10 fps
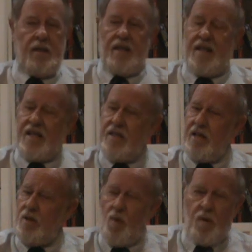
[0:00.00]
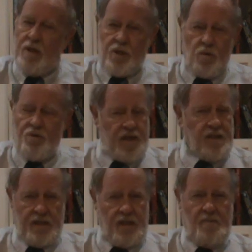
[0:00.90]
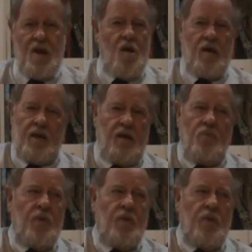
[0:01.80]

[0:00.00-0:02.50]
And that's not the way we do things in America.